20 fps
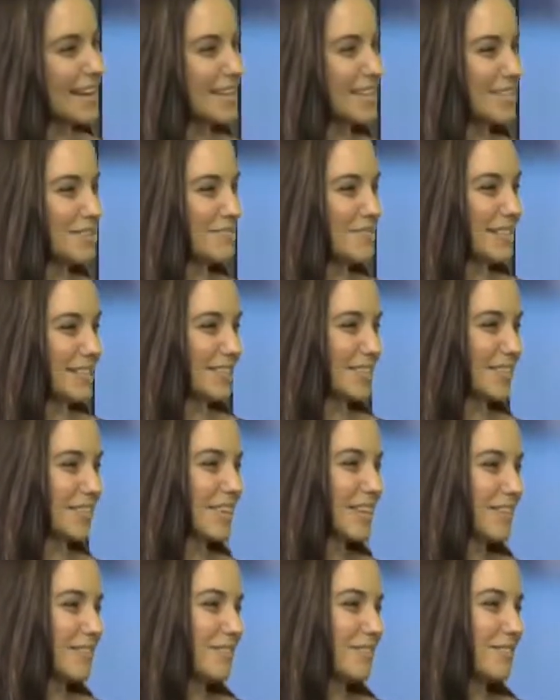and you make sure
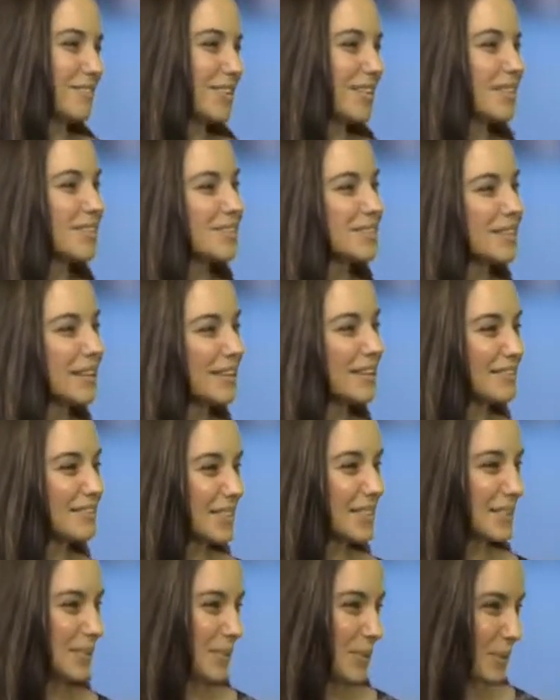that you've trained yourself
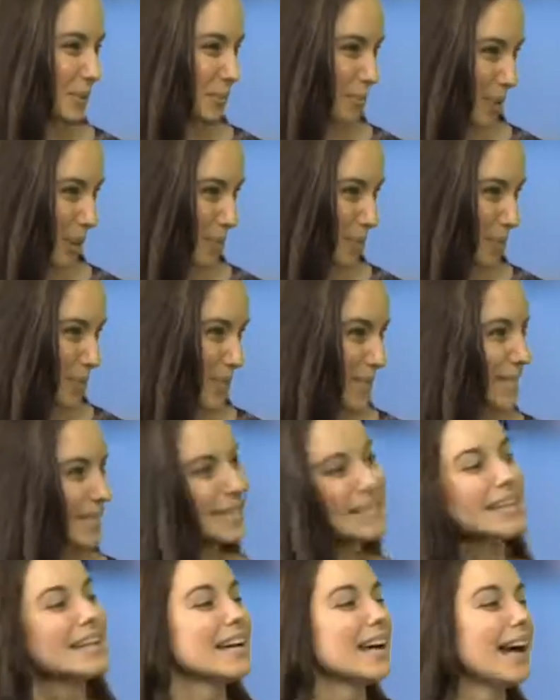to do it
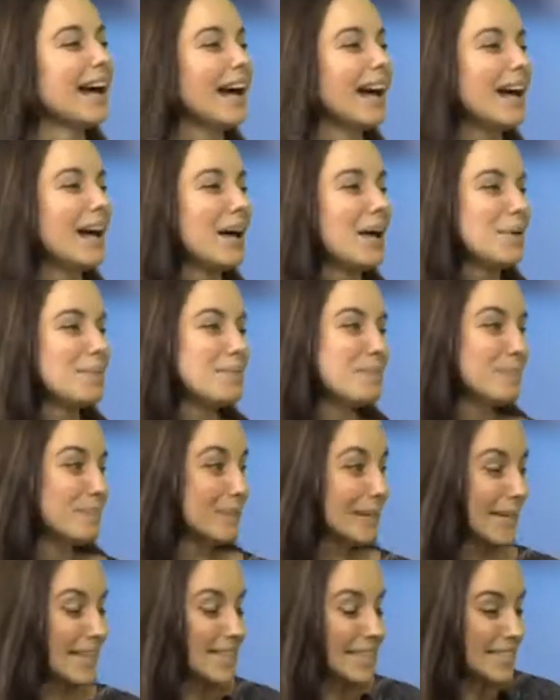properly.
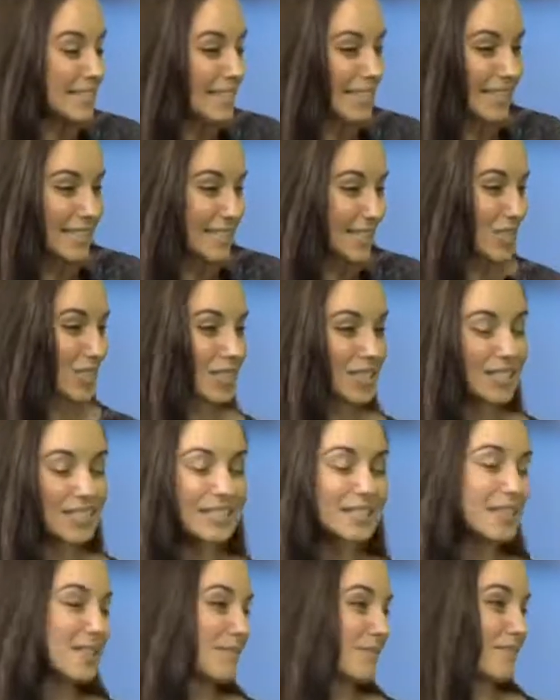But it's just
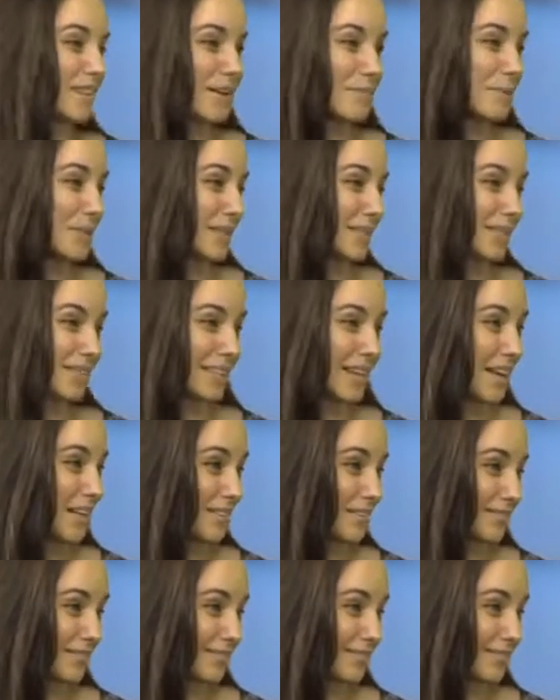the fabric itself.